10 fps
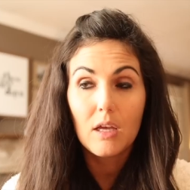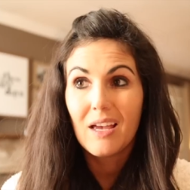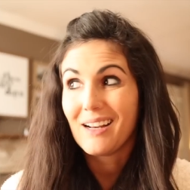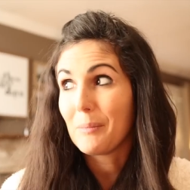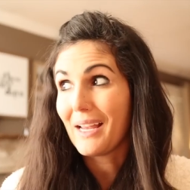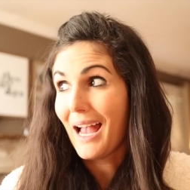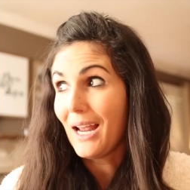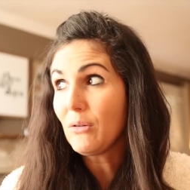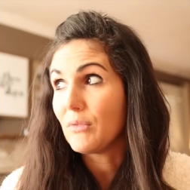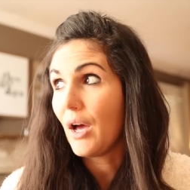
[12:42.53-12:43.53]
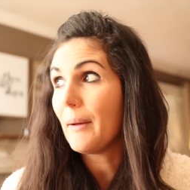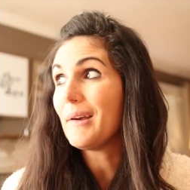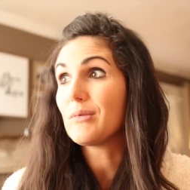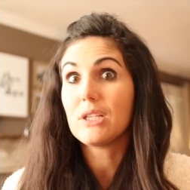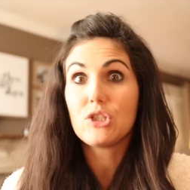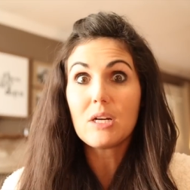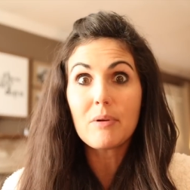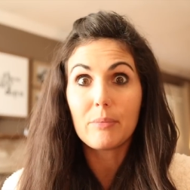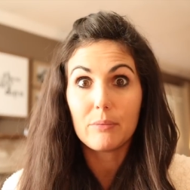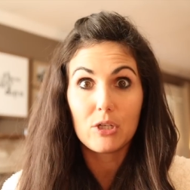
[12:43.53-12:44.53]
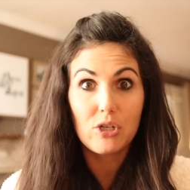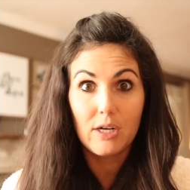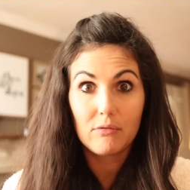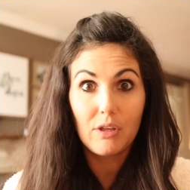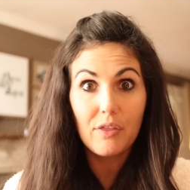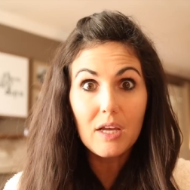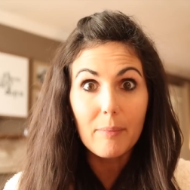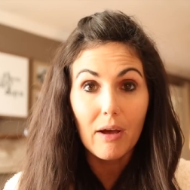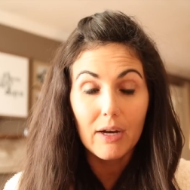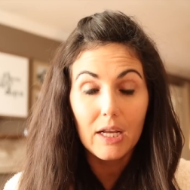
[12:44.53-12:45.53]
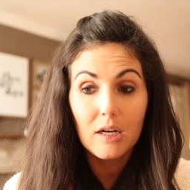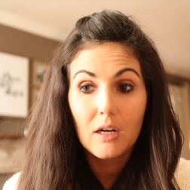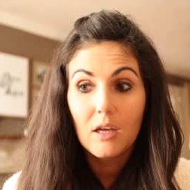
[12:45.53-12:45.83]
I'm like, I don't know. I haven't really checked my blood pressure. I didn't really think about it.